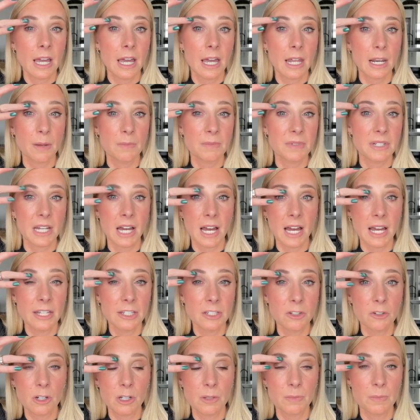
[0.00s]
and I'm
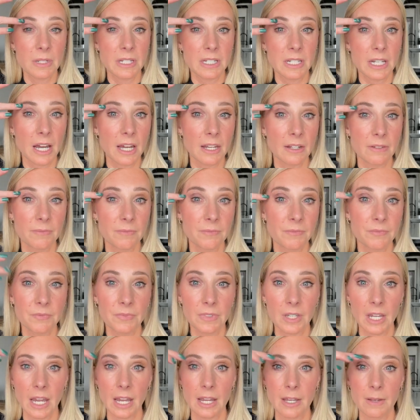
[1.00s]
done, you could be done,
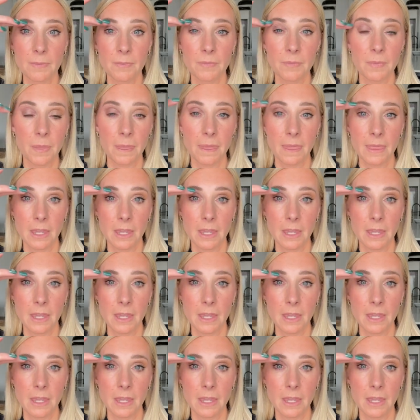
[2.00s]
okay?